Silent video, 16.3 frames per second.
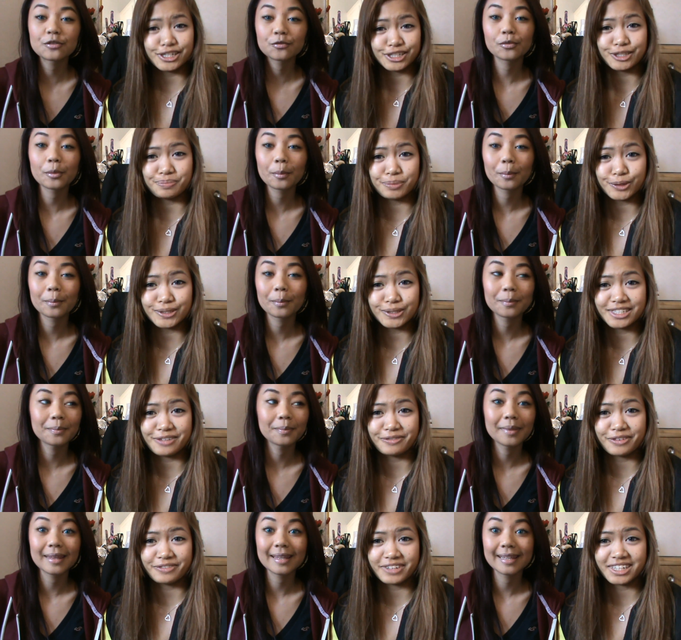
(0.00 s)
Speaker 1: very just
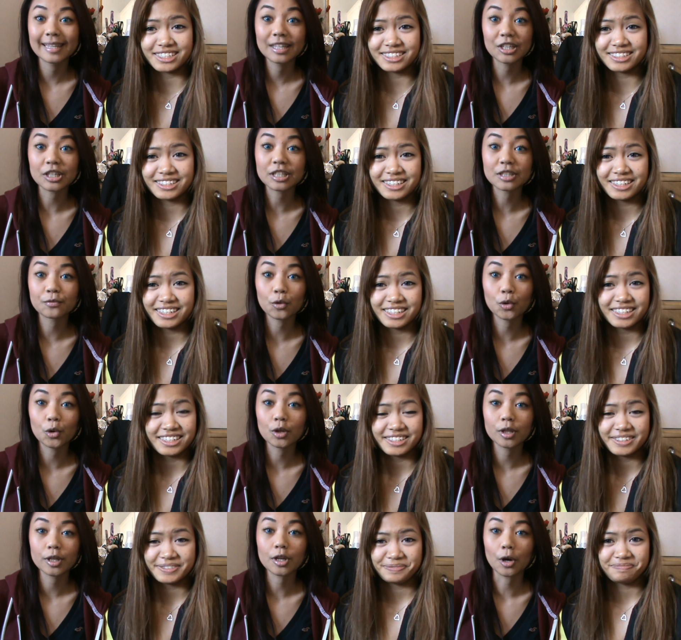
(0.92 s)
supportive of us,
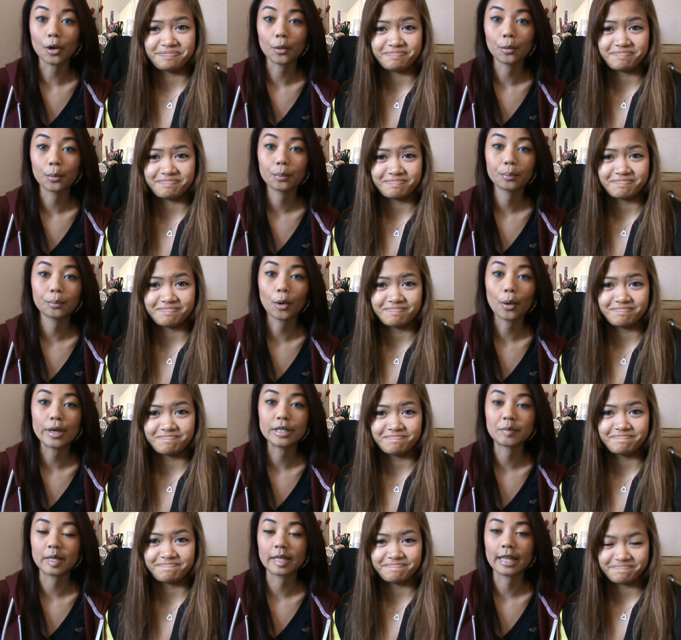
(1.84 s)
just for, you know,
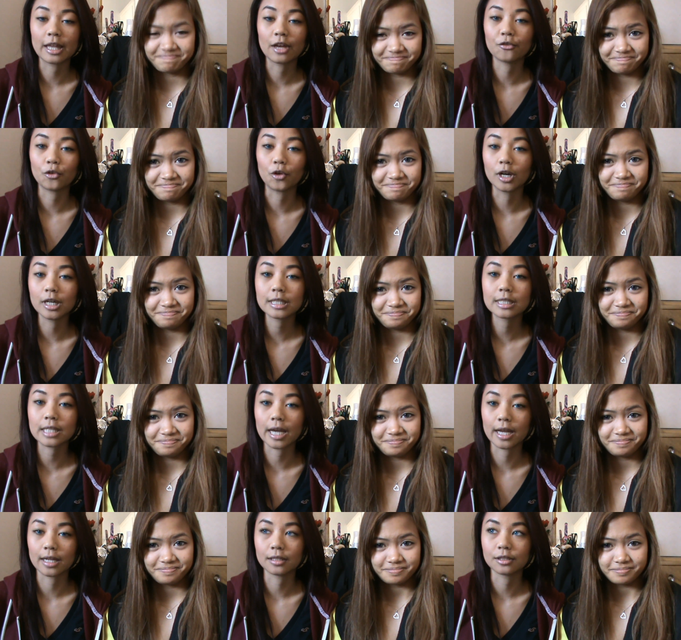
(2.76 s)
always being there for
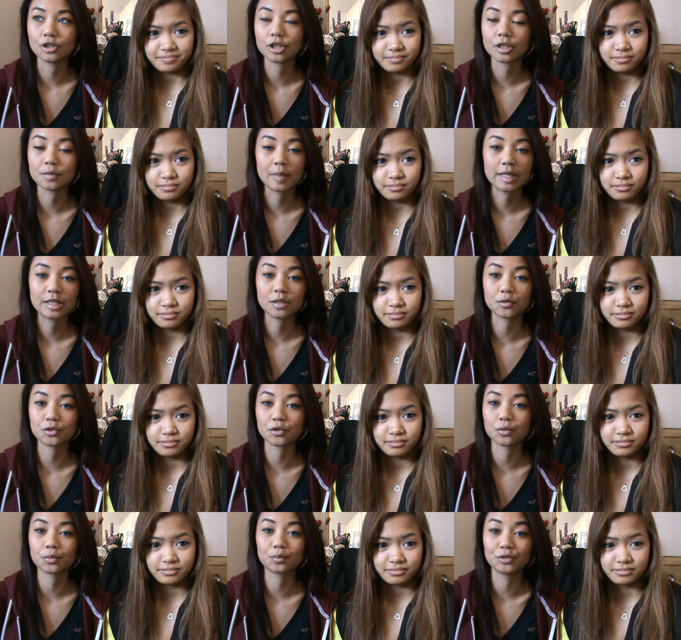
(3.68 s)
us and just
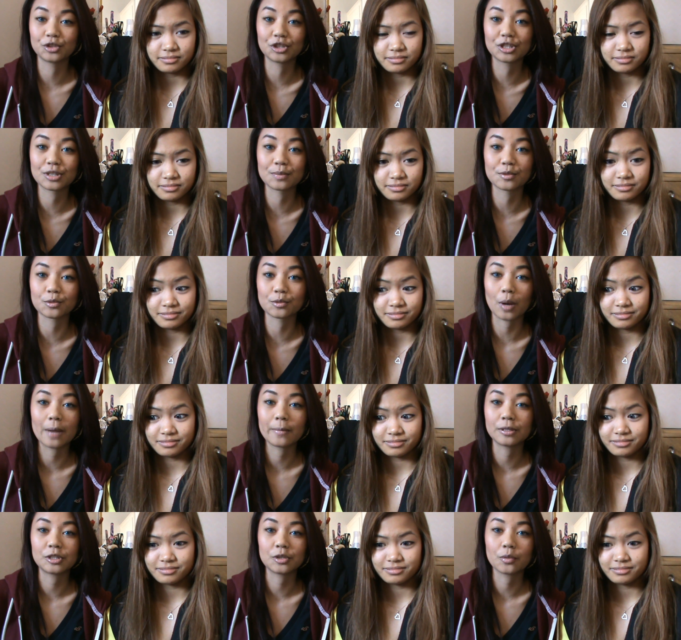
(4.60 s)
being just
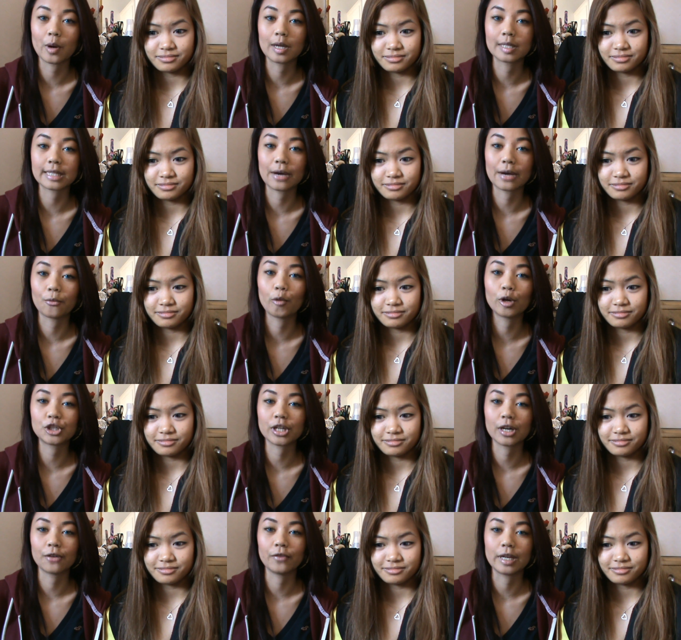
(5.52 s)
subscribing to us
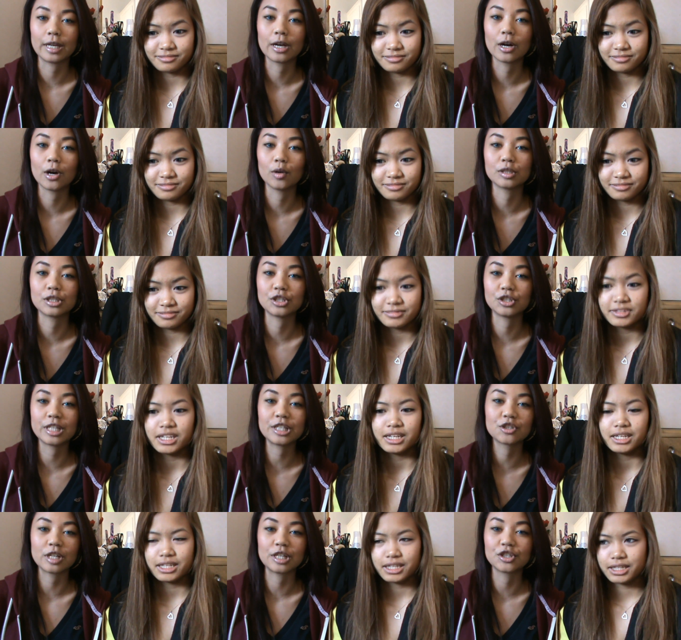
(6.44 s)
and watching our
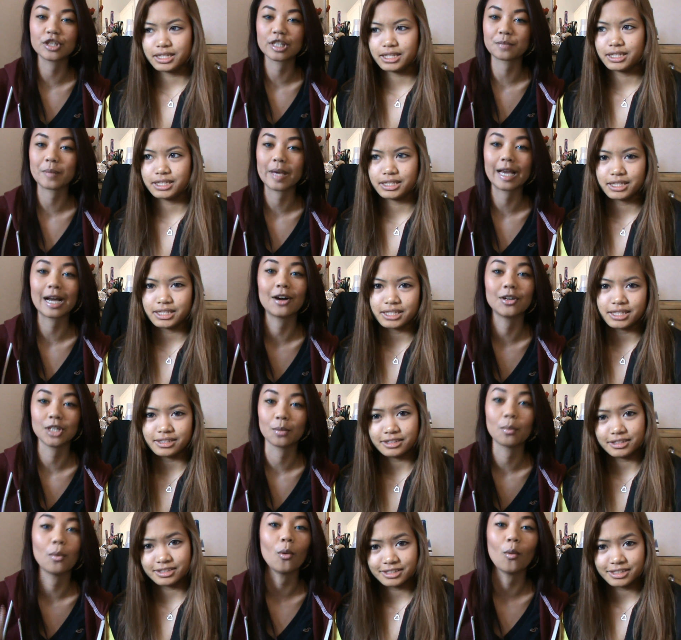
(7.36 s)
videos and literally just
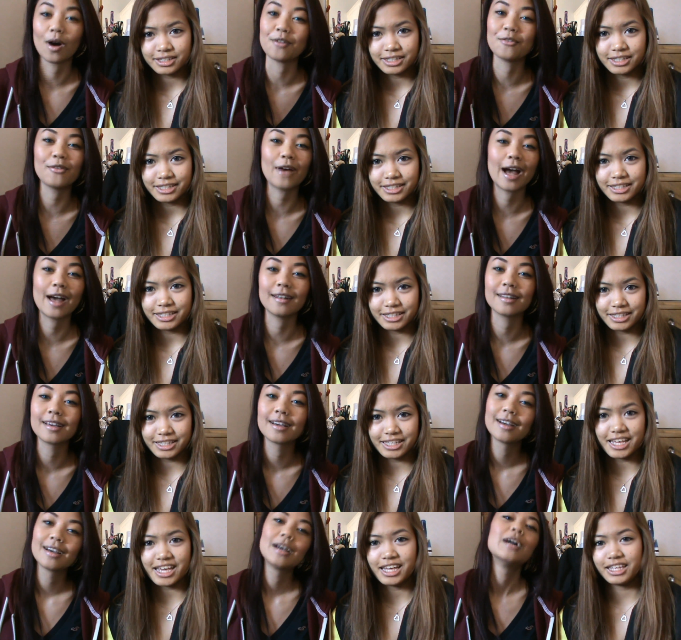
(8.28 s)
being our number one
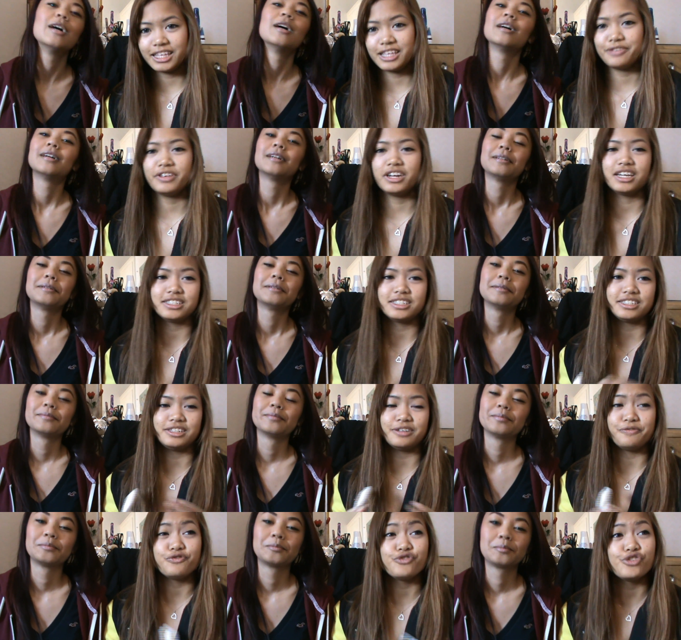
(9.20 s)
fan. Yeah, giving
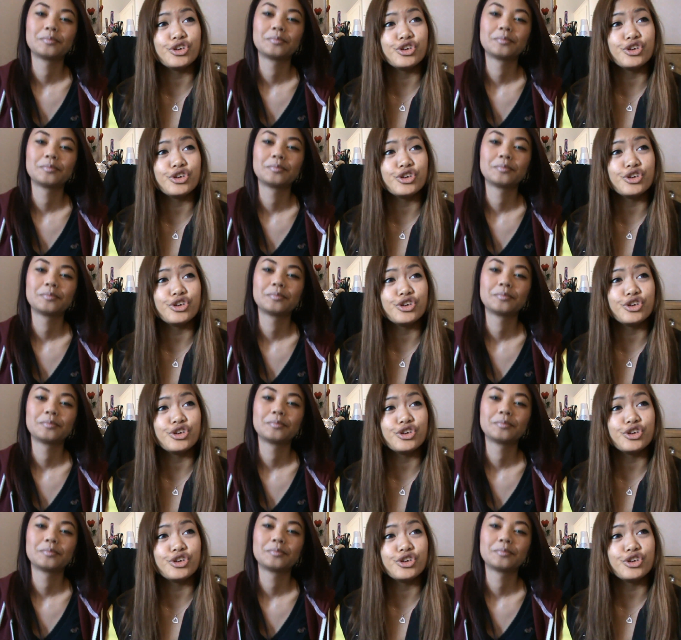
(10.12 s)
us the